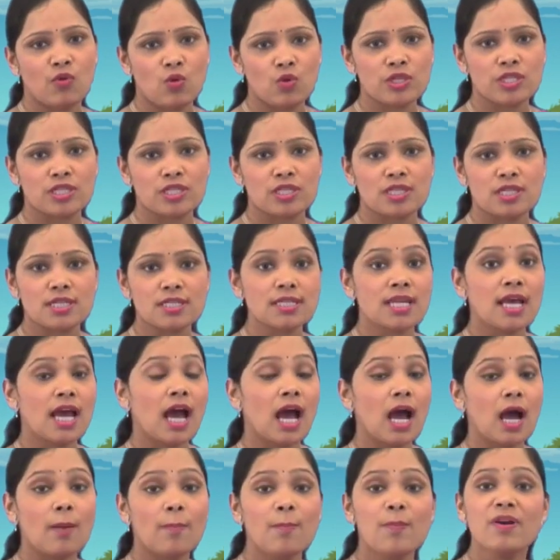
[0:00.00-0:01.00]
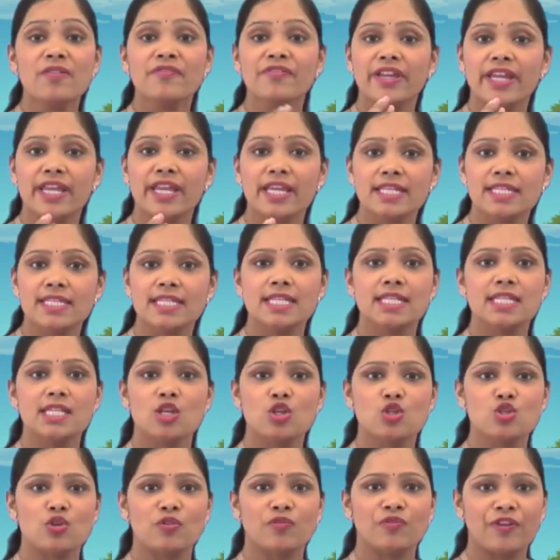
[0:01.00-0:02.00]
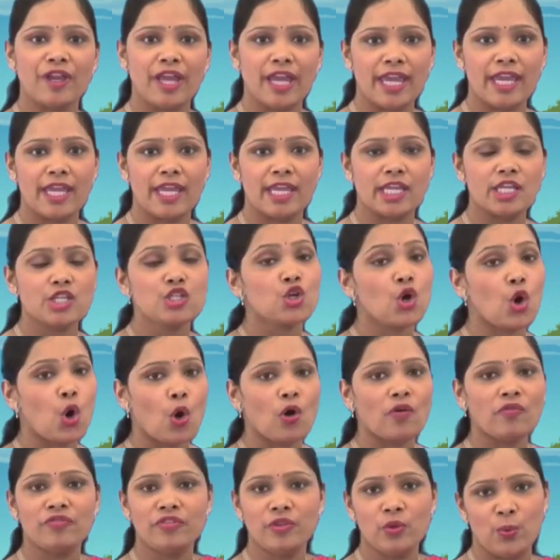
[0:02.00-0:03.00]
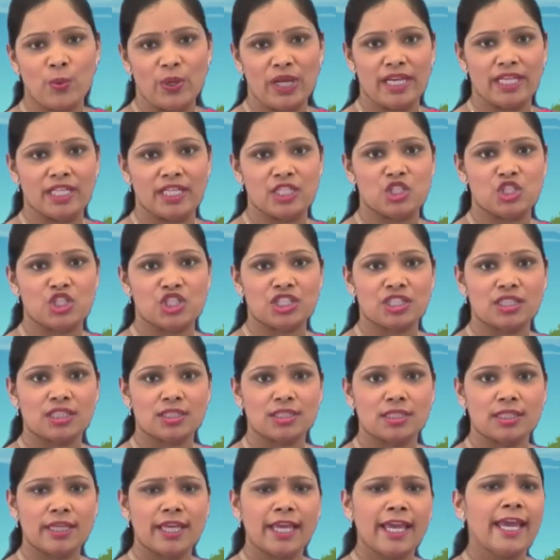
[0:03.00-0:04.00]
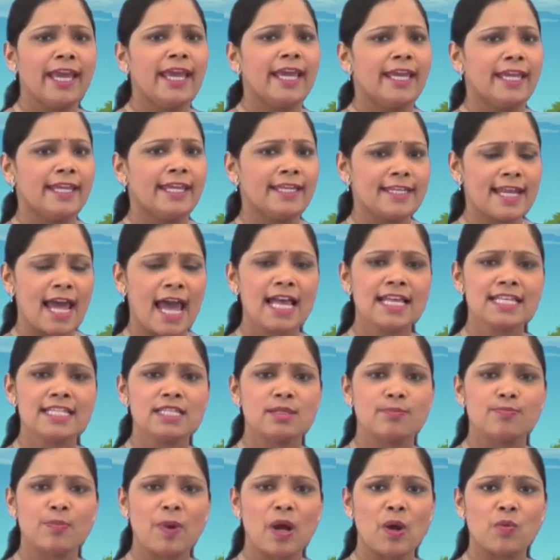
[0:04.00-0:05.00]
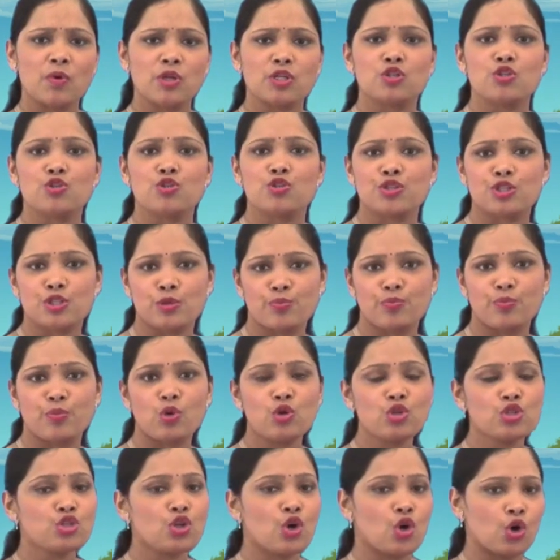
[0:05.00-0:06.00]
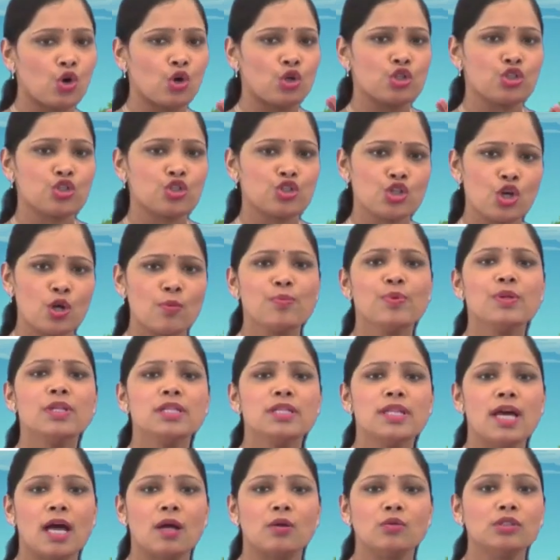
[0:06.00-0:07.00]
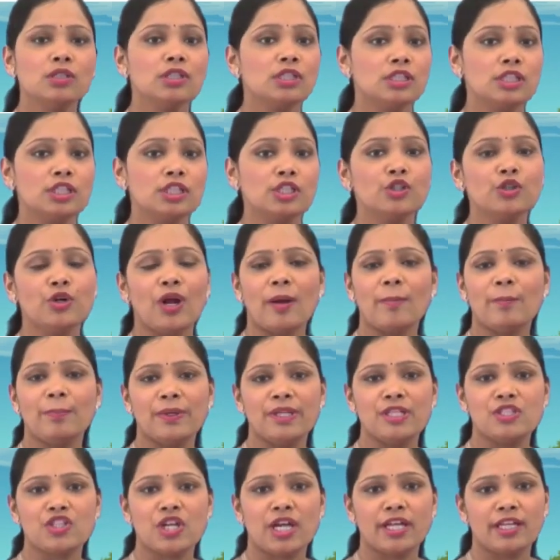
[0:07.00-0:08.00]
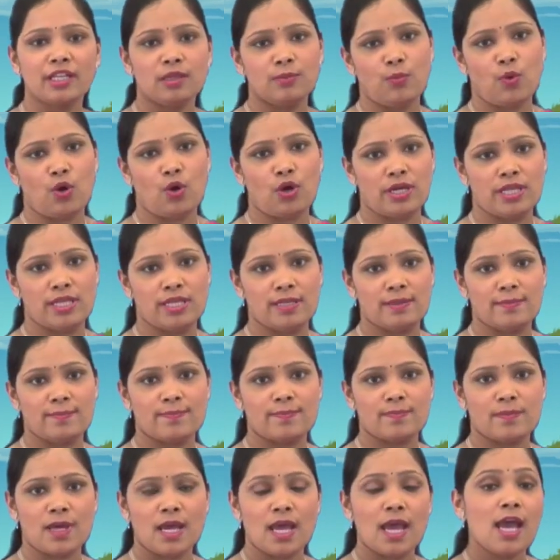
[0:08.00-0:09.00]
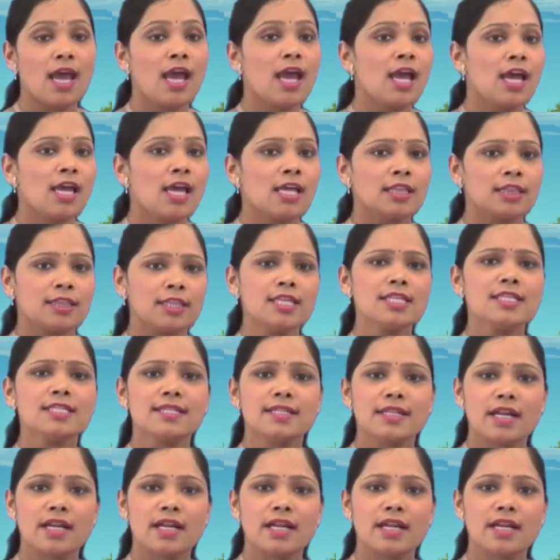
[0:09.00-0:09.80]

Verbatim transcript: voters above 18 years of age of the village. It has the power to support or topple down the Gram Panchayat body. This